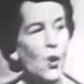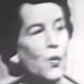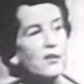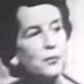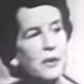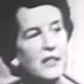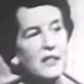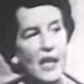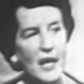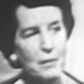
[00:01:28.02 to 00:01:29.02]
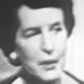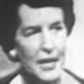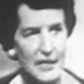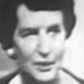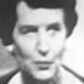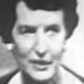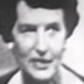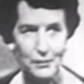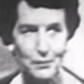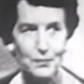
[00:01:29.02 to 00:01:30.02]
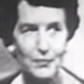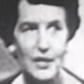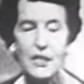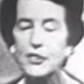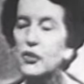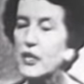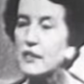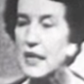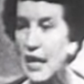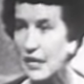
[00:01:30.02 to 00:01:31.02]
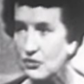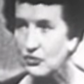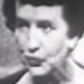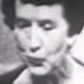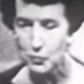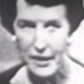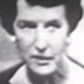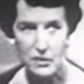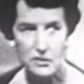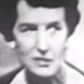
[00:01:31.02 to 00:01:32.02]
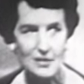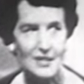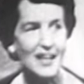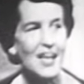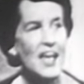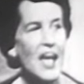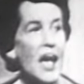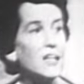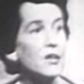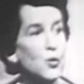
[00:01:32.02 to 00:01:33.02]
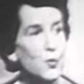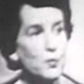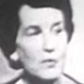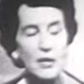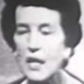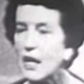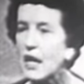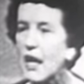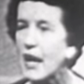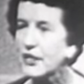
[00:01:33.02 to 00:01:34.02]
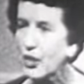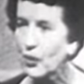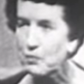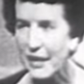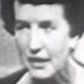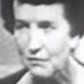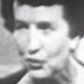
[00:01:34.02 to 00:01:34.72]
who has been campaigning with him during the last few months, and whom I know many of